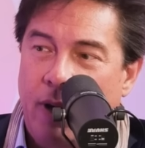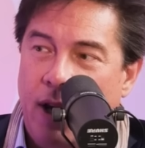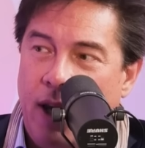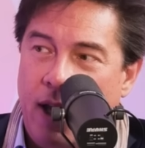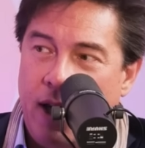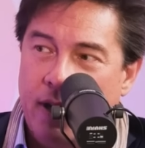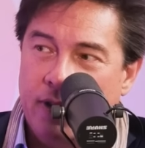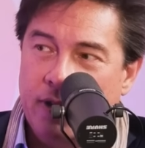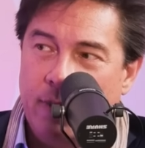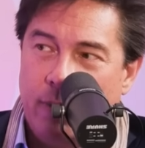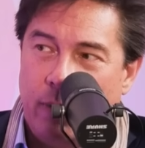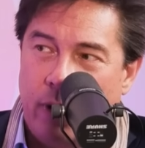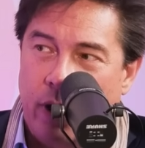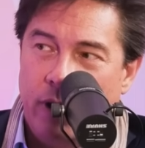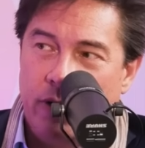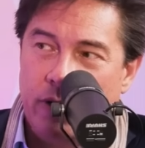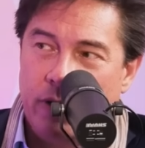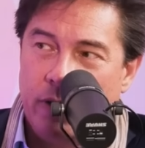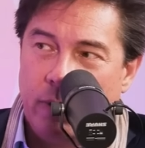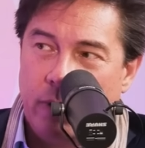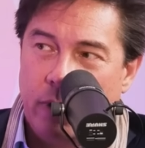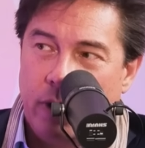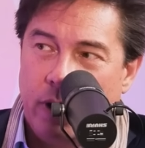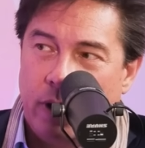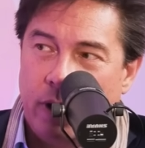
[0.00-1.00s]
my Aston Martin
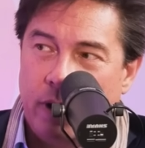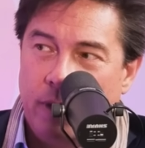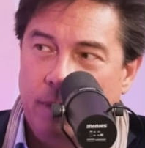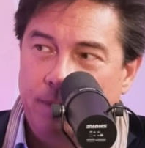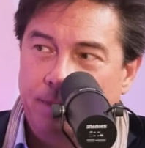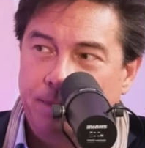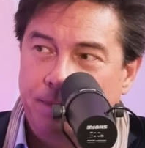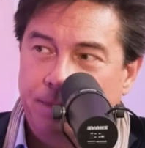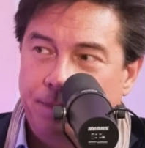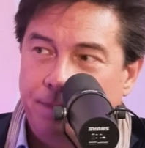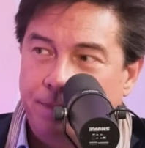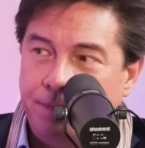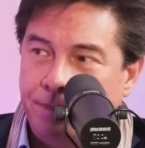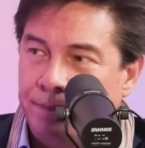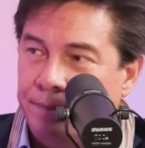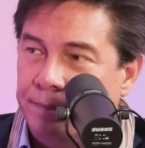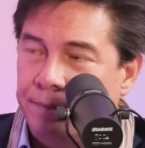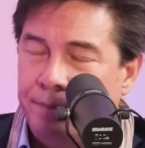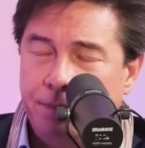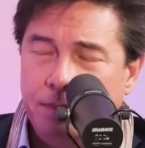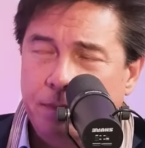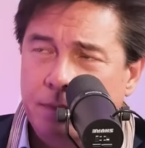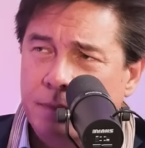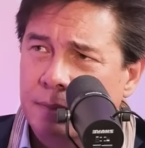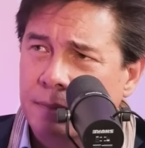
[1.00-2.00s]
to work,
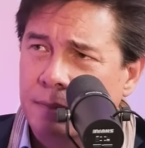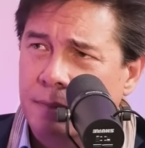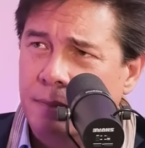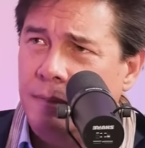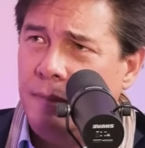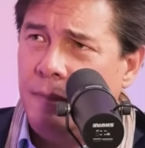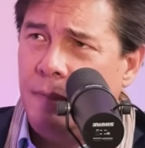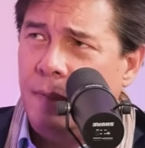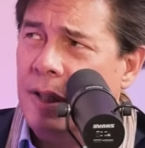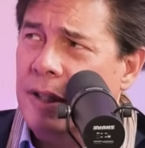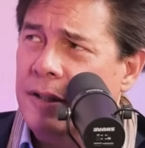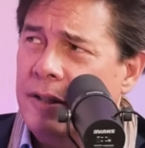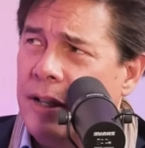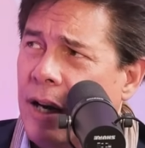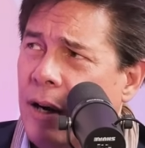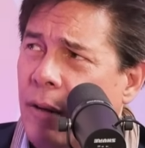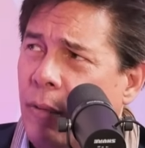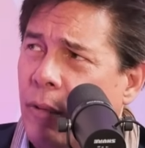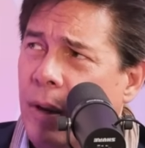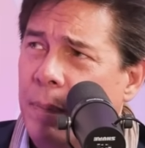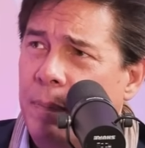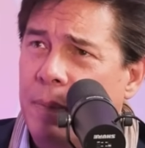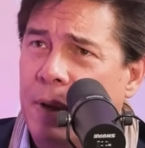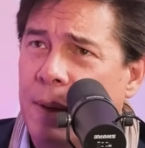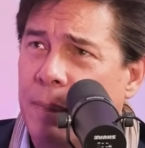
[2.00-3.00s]
because I don't
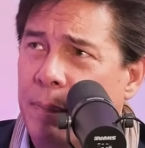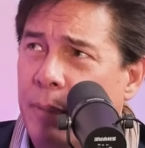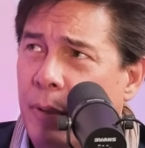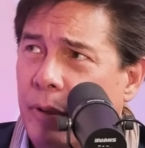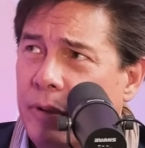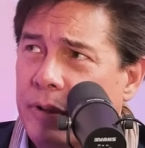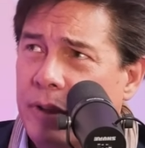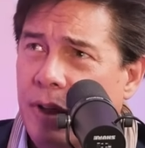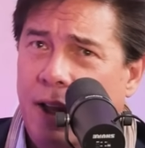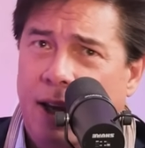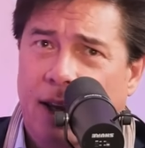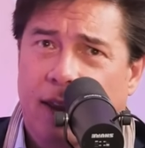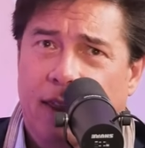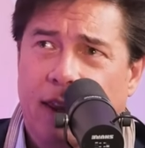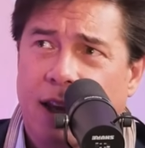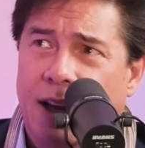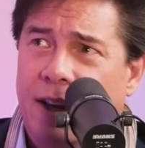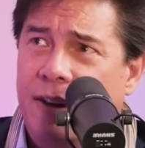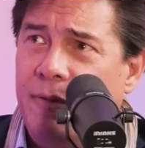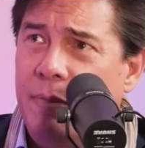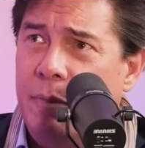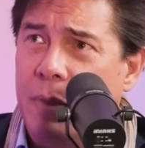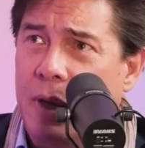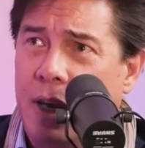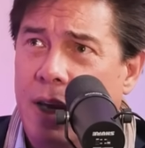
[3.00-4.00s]
want people to like
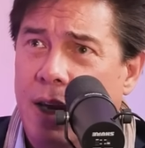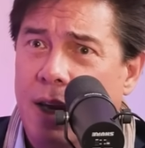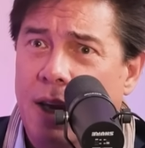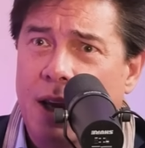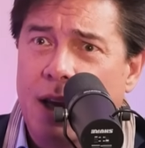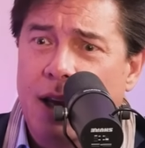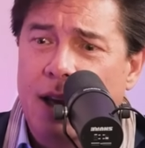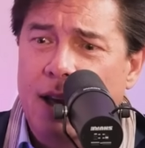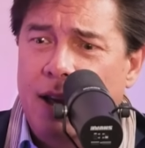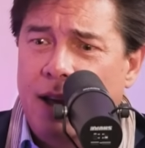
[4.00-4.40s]
think of me